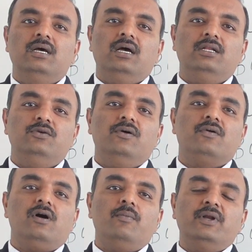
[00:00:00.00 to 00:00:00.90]
and you have
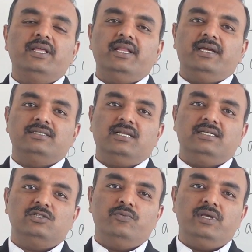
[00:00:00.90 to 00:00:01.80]
common areas like
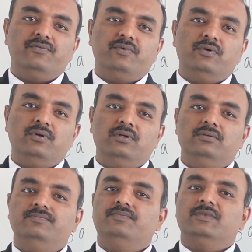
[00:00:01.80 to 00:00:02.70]
swimming pool
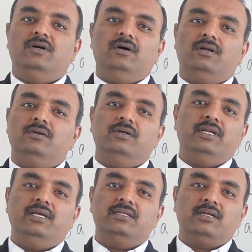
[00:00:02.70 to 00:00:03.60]
or
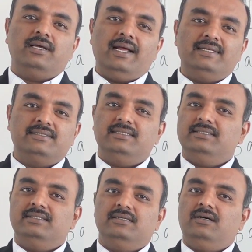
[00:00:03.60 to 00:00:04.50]
any other
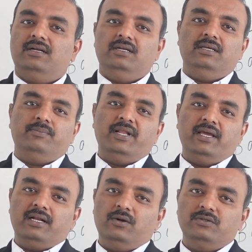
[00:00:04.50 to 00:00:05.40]
grasses or any
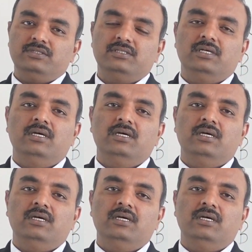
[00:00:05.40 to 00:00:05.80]
playgrounds,